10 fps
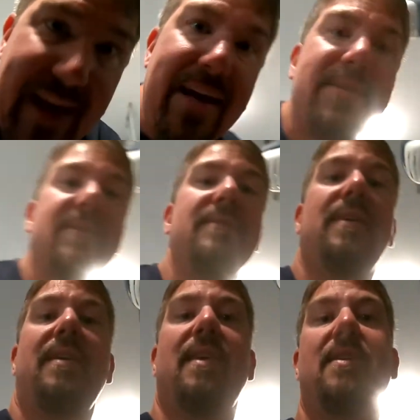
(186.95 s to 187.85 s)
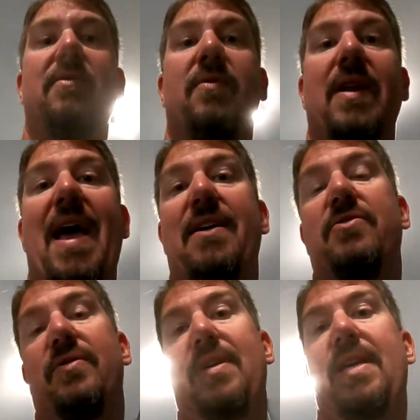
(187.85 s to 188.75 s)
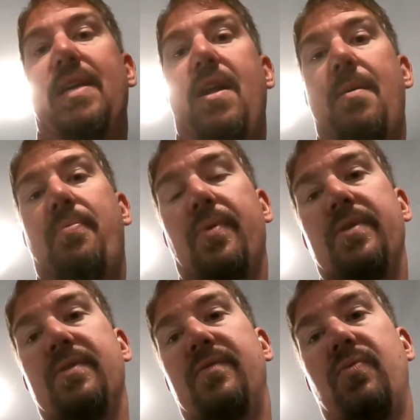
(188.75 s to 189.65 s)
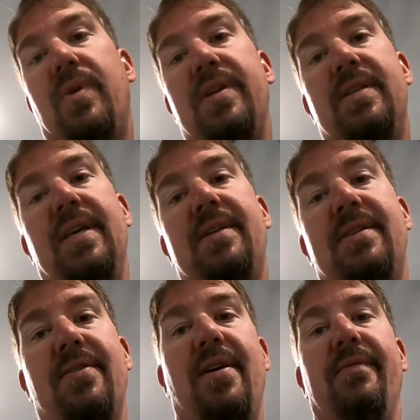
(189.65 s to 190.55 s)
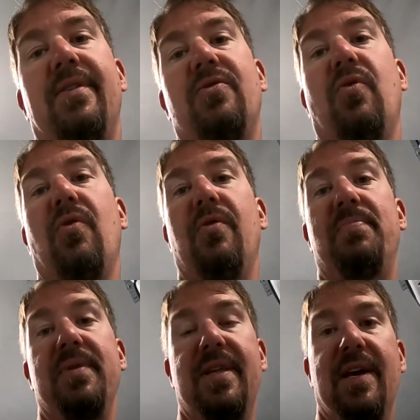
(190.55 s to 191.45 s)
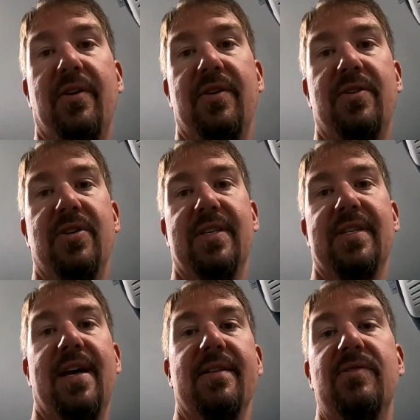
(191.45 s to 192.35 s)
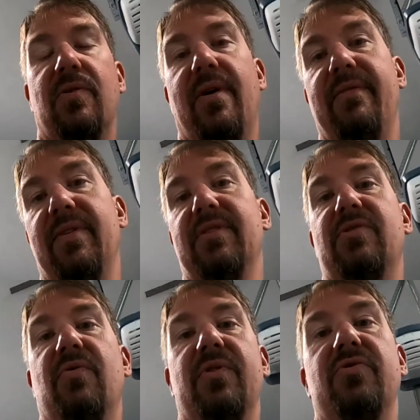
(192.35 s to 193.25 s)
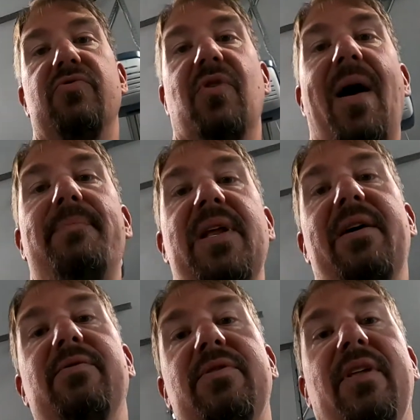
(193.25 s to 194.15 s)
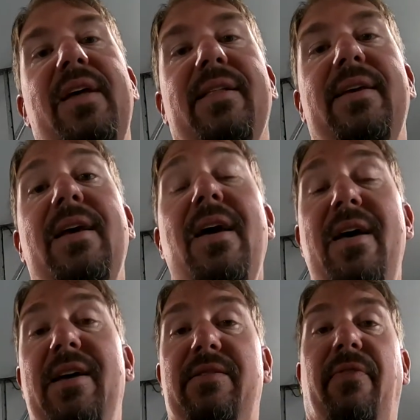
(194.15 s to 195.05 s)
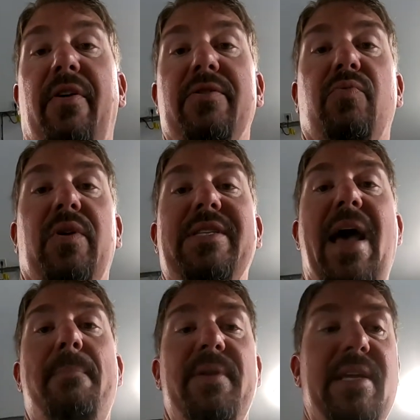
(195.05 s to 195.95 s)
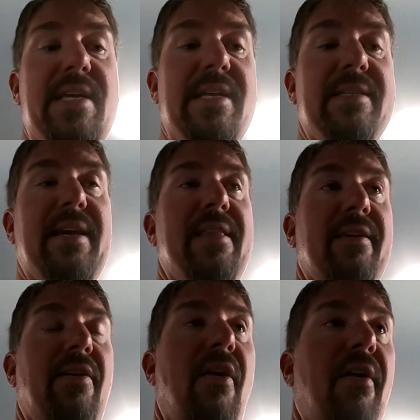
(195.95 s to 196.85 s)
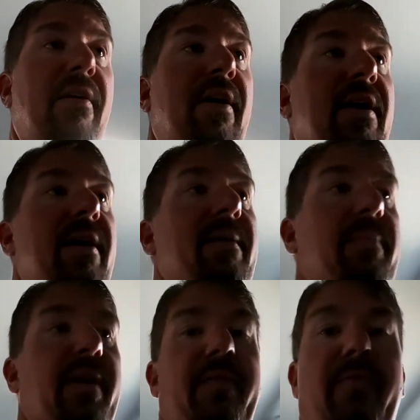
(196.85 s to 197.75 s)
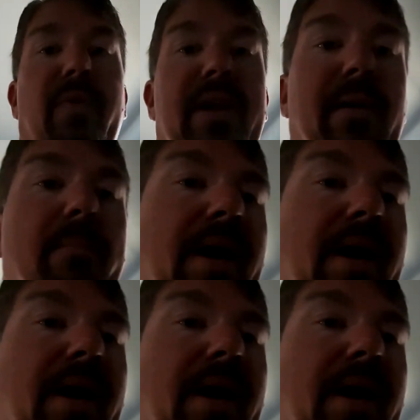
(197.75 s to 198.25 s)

cases that you can actually get upwards of 26. Now I have the door open, the air conditioning's on, so everything's going to drop down slightly as far as what's happening inside the car. But if we come